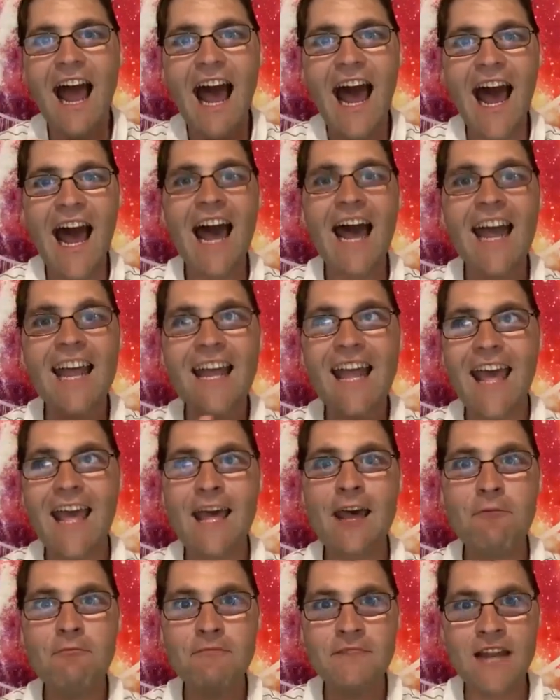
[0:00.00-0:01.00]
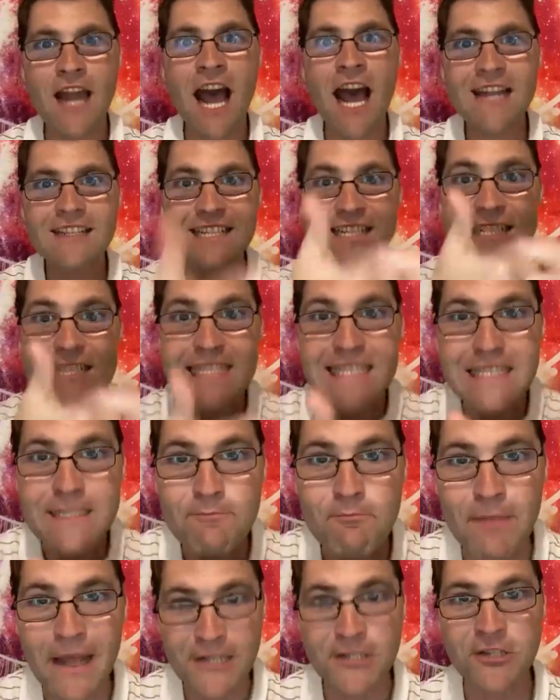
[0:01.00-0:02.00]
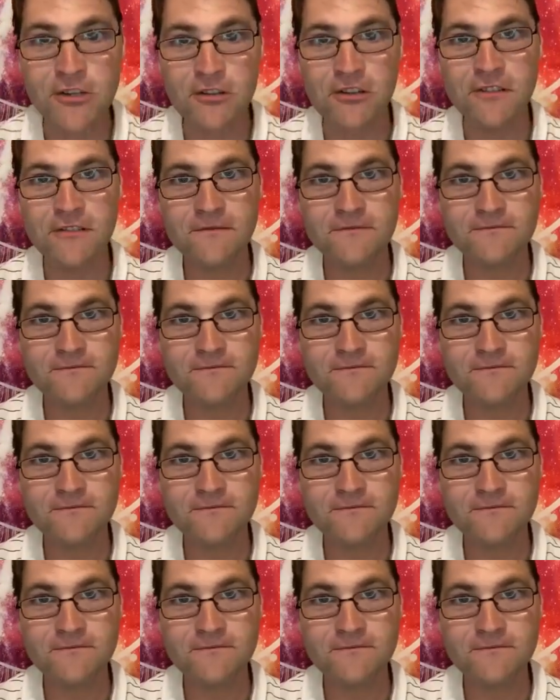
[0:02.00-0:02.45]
I am not special.